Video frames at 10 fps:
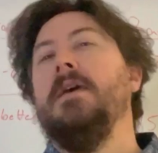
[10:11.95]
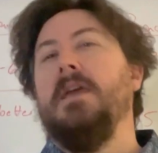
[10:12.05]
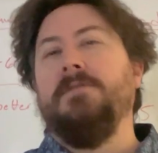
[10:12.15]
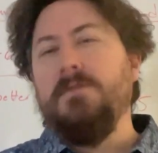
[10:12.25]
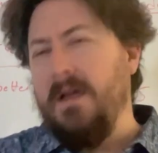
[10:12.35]

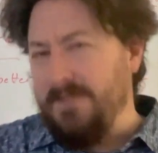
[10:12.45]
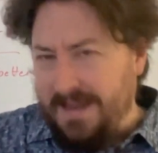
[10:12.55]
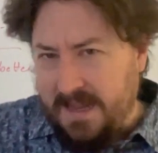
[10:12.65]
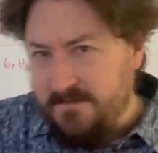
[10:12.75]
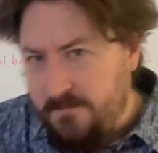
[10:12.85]
If you have
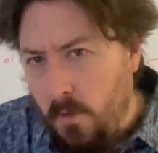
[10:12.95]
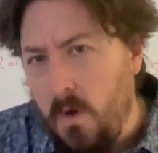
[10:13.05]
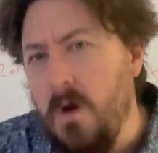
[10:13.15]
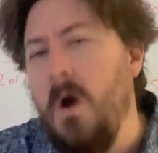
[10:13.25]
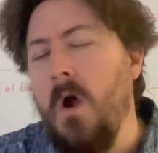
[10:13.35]
any
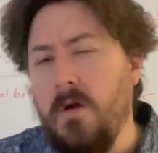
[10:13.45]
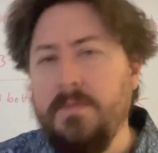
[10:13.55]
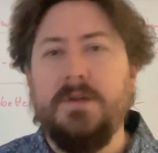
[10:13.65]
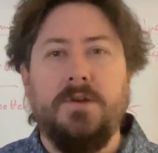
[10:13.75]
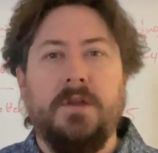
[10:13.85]
4-card
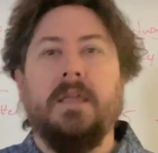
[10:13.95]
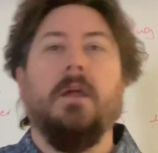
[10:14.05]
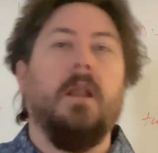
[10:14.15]
Badugi,